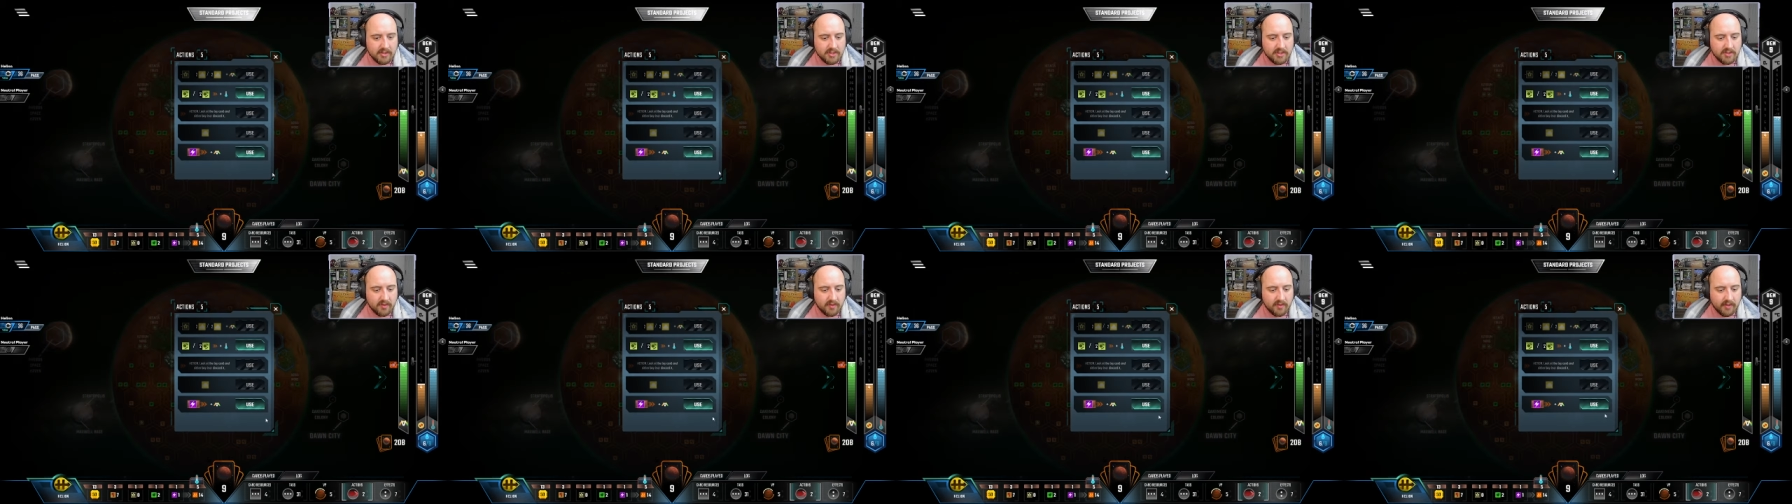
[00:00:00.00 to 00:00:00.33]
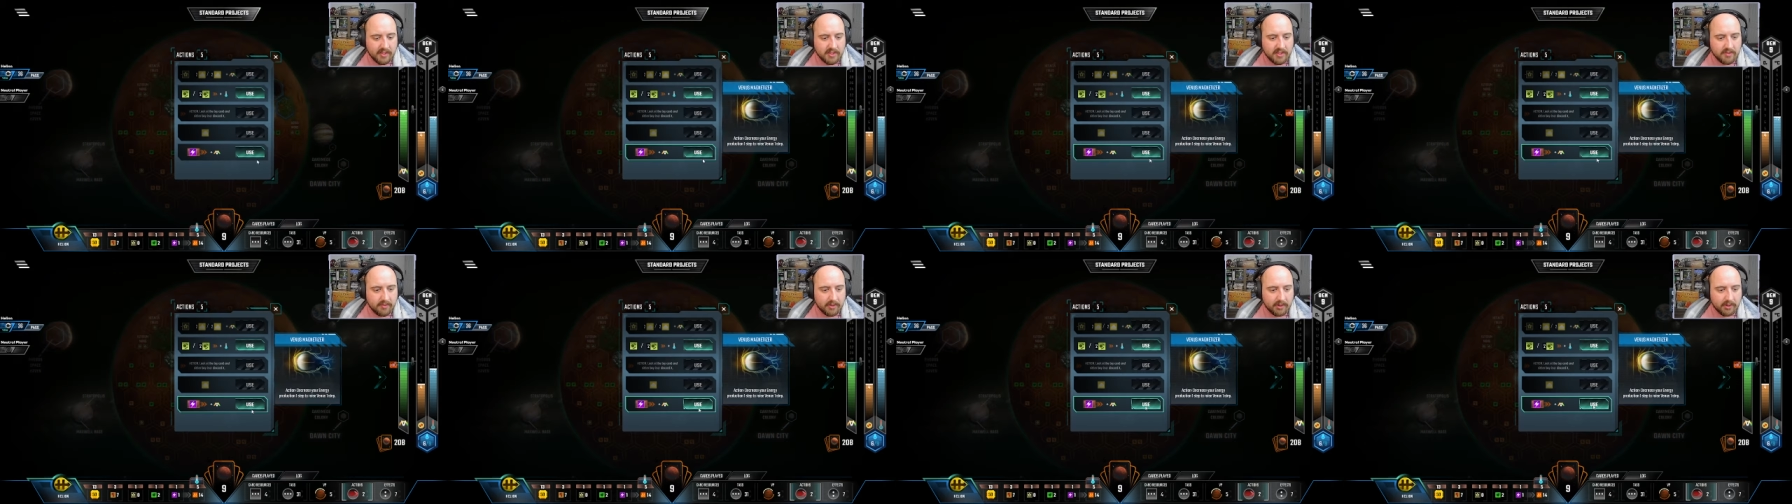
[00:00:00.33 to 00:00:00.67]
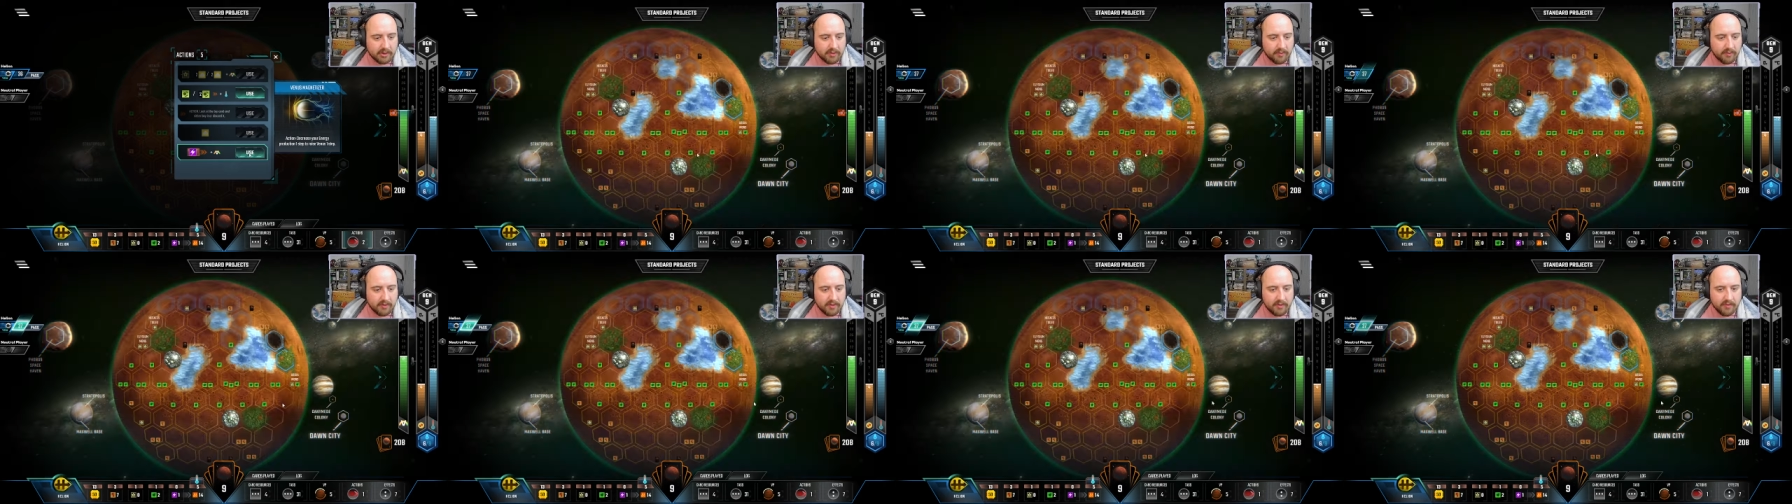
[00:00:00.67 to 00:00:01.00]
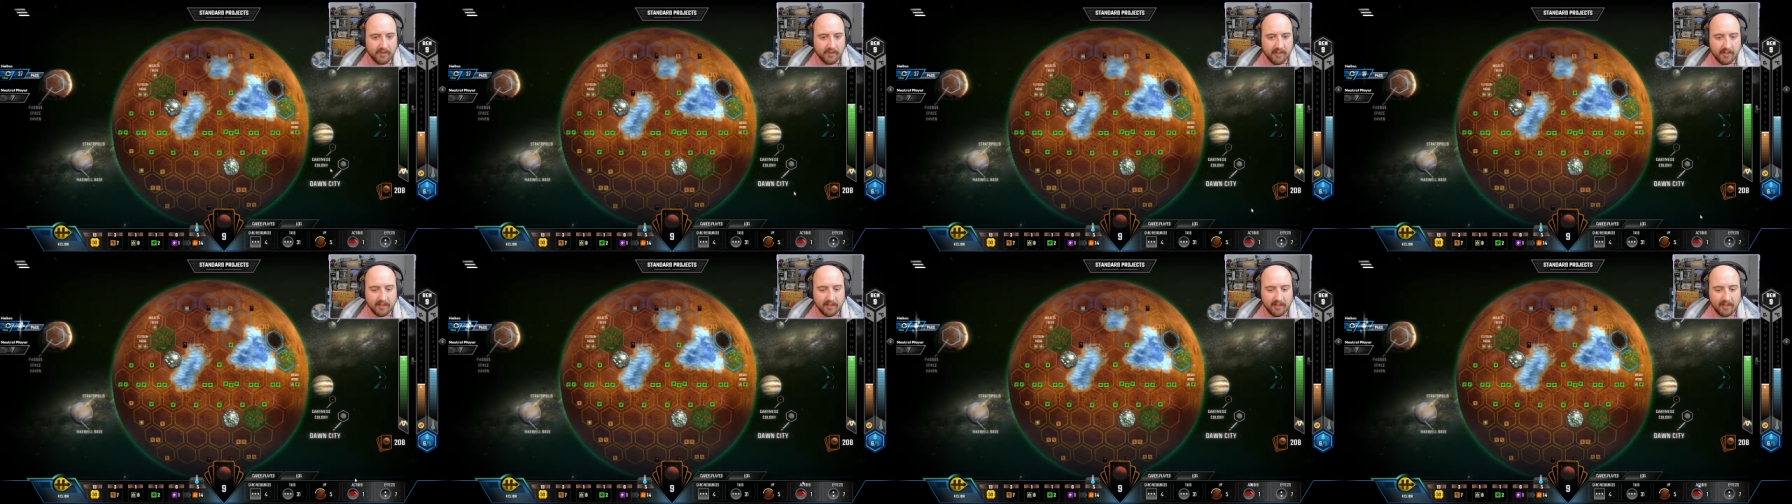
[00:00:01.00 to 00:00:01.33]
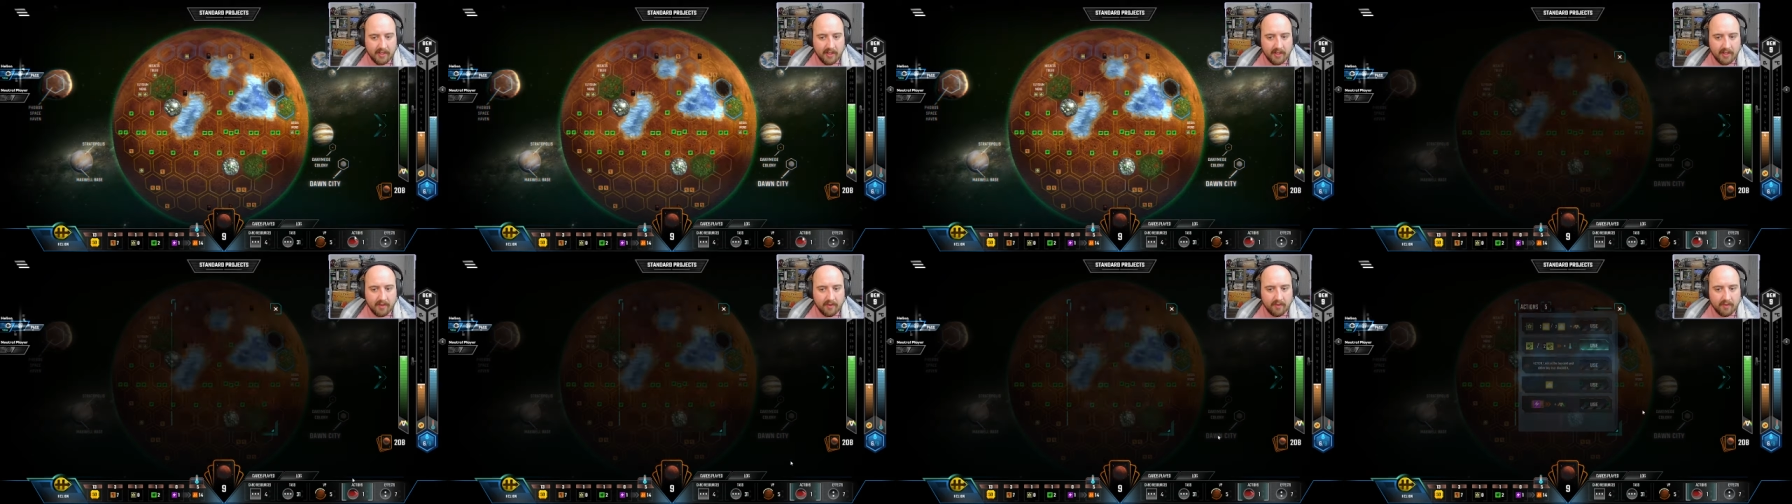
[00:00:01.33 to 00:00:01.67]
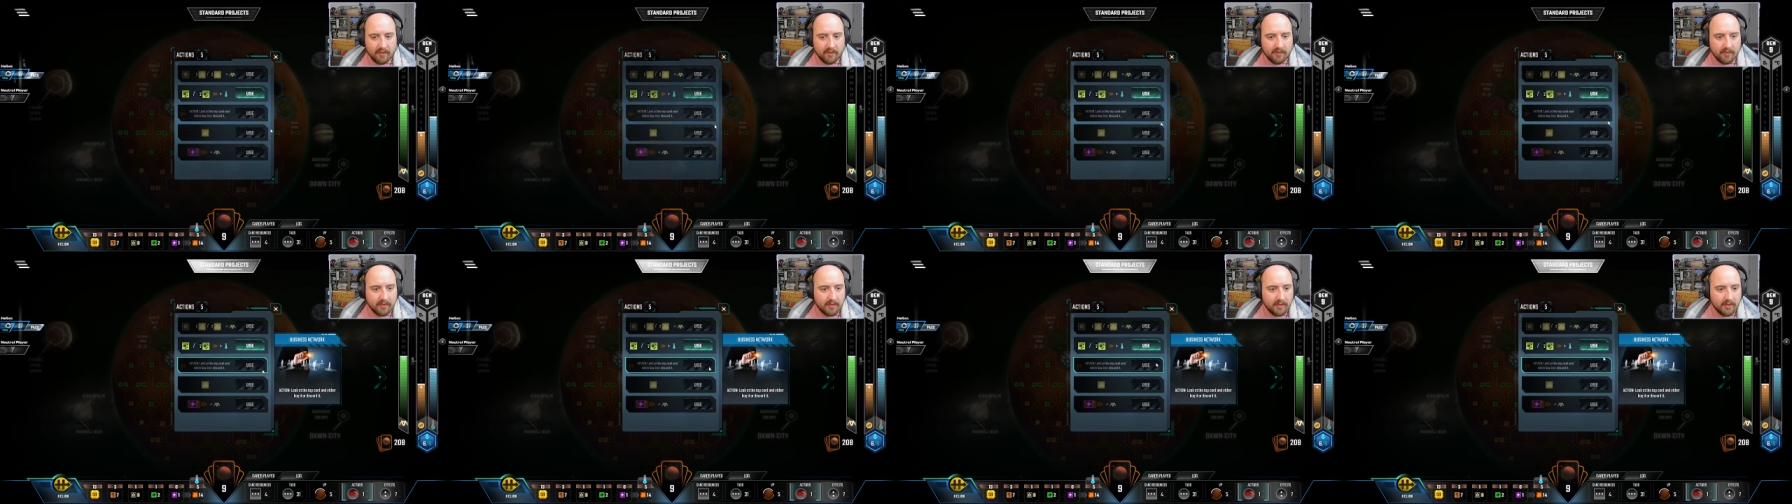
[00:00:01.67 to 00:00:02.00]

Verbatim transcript: so let's make sure we do that now.